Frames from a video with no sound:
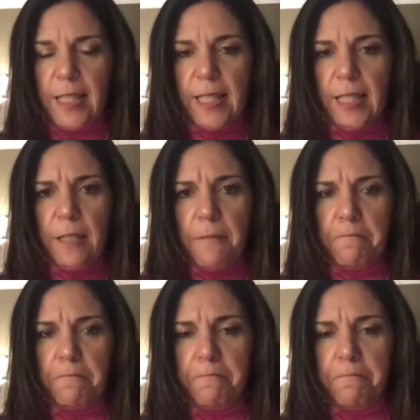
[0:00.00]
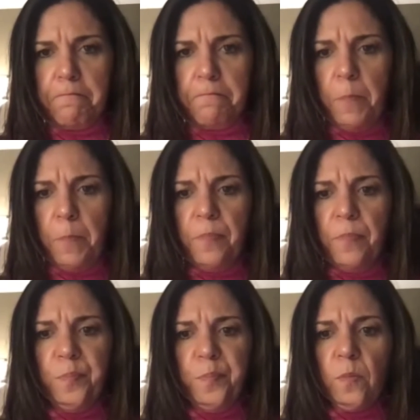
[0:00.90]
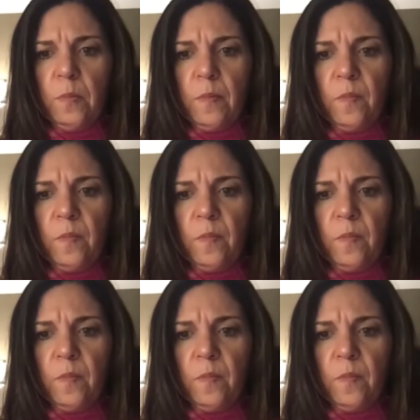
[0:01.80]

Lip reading: (silence)